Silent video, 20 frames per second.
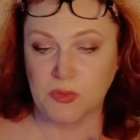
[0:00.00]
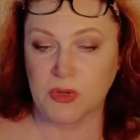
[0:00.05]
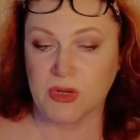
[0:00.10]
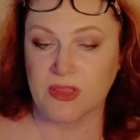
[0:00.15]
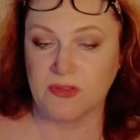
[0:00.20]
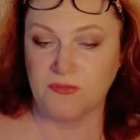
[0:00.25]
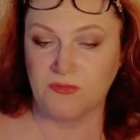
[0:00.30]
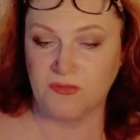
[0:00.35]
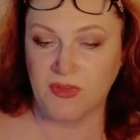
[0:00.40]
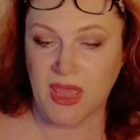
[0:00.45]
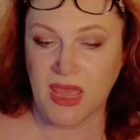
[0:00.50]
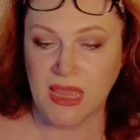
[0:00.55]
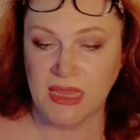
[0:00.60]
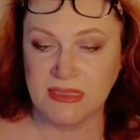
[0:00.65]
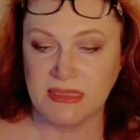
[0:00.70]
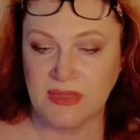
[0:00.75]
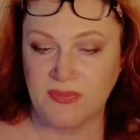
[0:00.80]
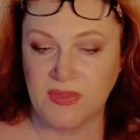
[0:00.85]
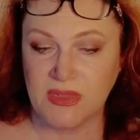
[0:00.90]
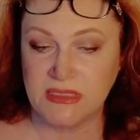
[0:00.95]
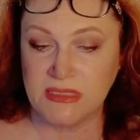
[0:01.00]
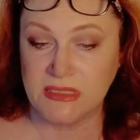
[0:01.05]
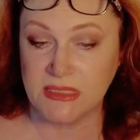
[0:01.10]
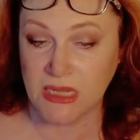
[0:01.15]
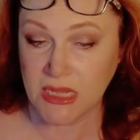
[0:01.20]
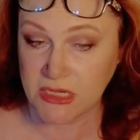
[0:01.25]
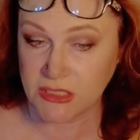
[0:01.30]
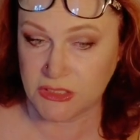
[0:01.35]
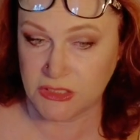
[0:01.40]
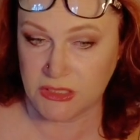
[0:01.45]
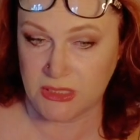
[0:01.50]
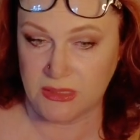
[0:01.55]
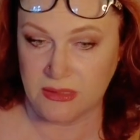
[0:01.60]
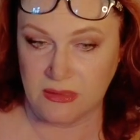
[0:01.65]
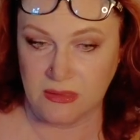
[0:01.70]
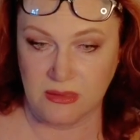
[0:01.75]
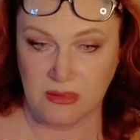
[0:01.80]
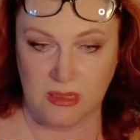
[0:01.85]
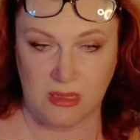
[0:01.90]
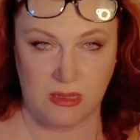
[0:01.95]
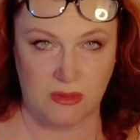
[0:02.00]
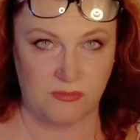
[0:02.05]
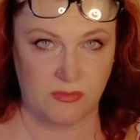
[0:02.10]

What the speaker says: confined in the dungeon of the